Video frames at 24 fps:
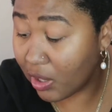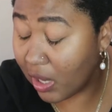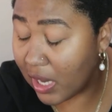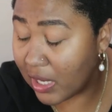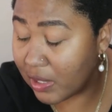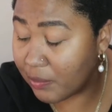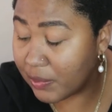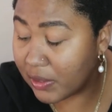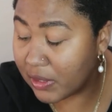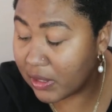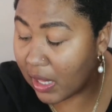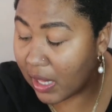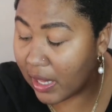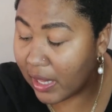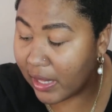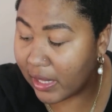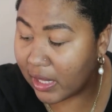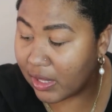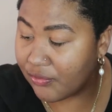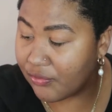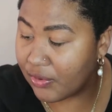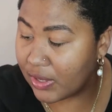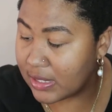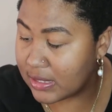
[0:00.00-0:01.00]
I'd be
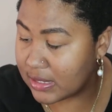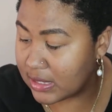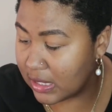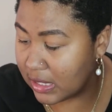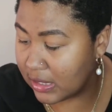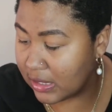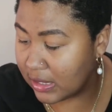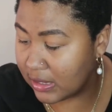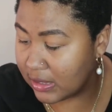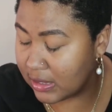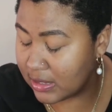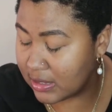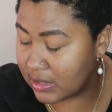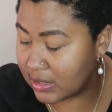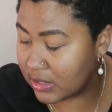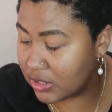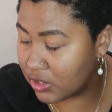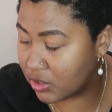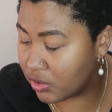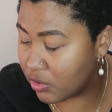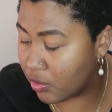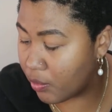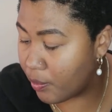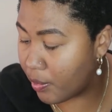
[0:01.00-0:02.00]
lying if I said that this
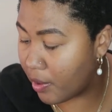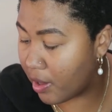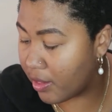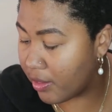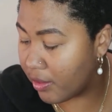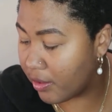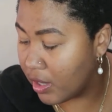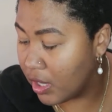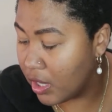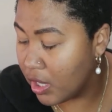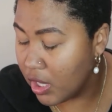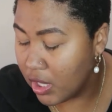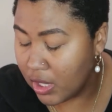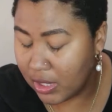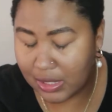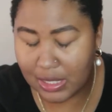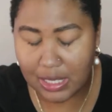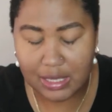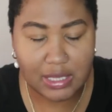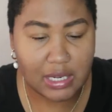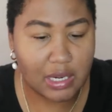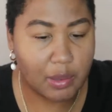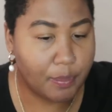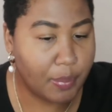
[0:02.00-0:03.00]
shit don't bother
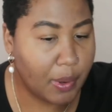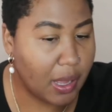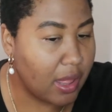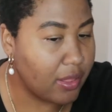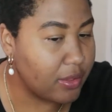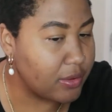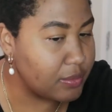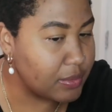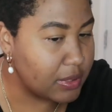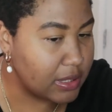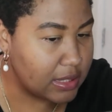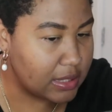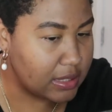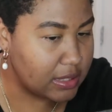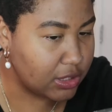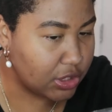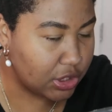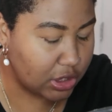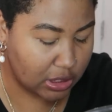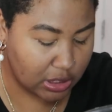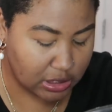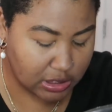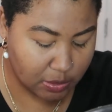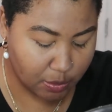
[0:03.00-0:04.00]
not that it bothers me, this
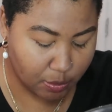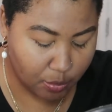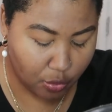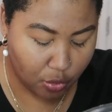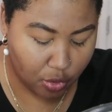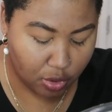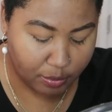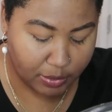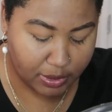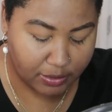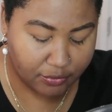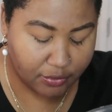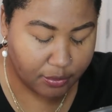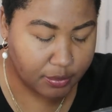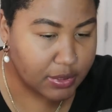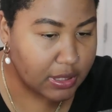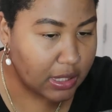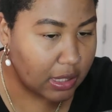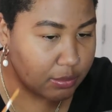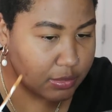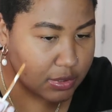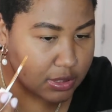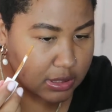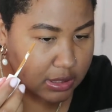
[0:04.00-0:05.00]
shit doesn't bore me from
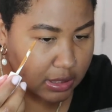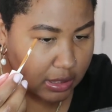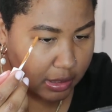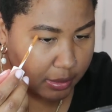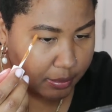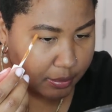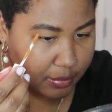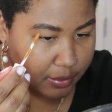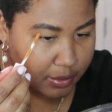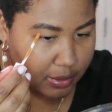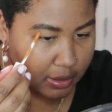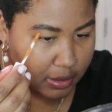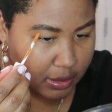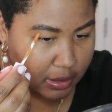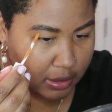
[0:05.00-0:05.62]
time to time.